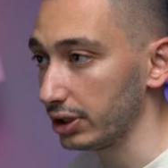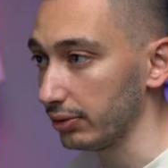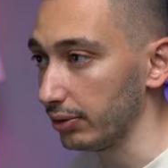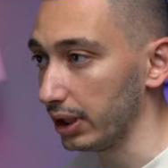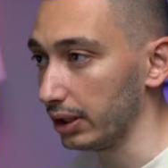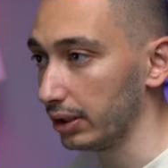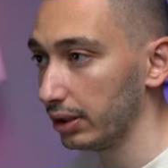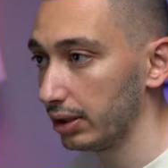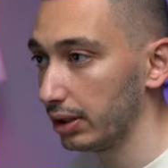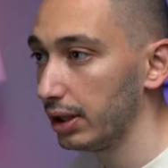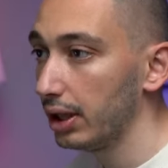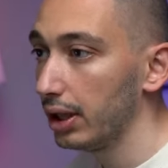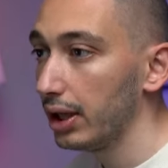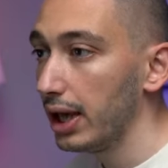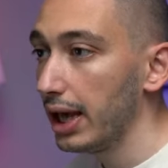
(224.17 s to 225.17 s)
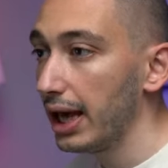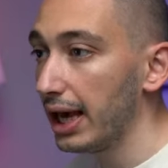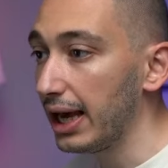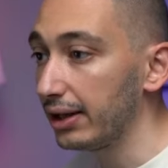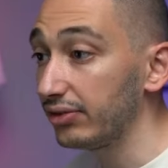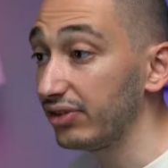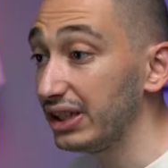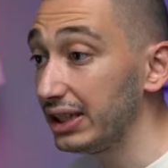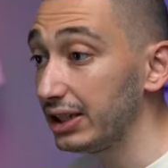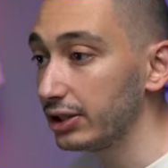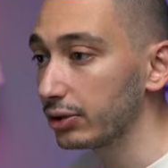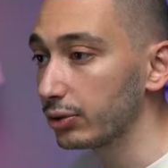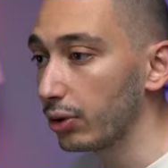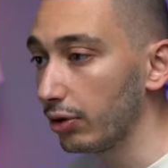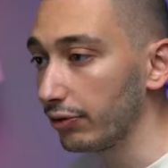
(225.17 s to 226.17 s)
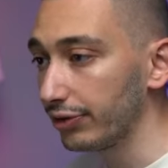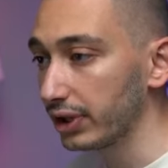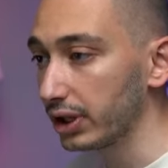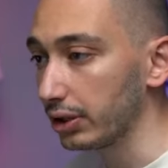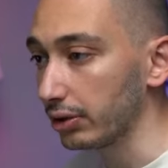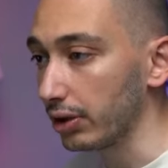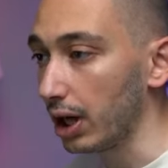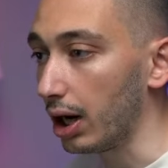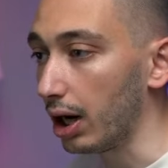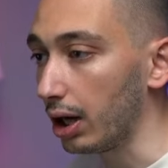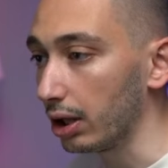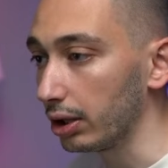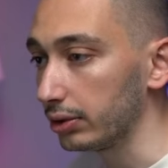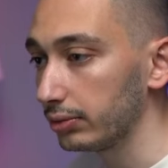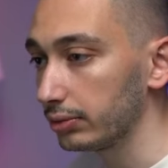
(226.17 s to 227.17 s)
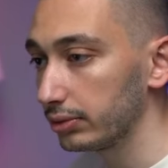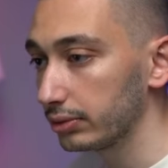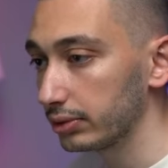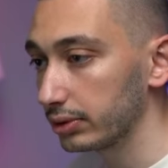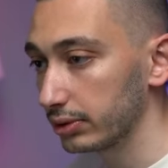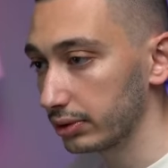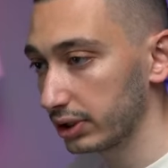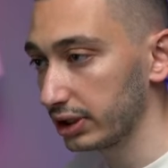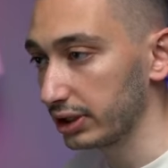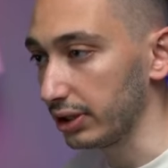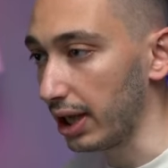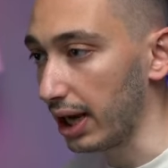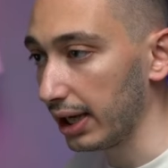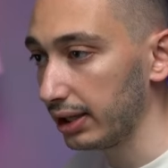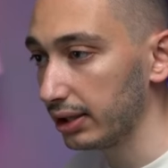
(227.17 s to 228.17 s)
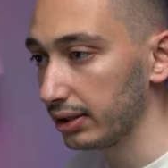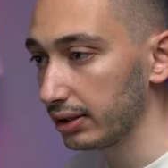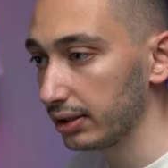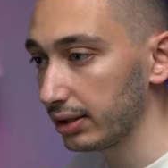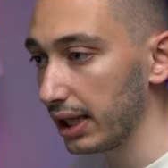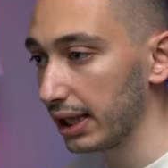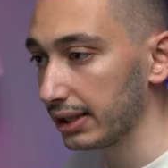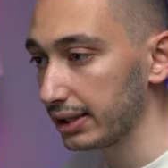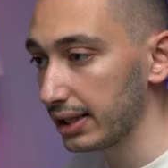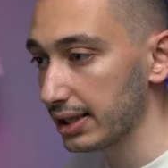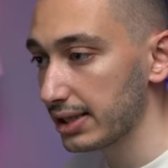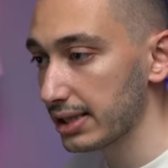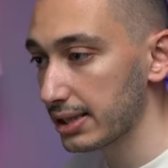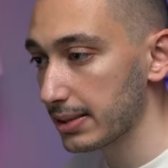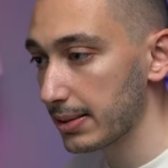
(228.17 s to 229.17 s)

one, and we need to configure our client like this.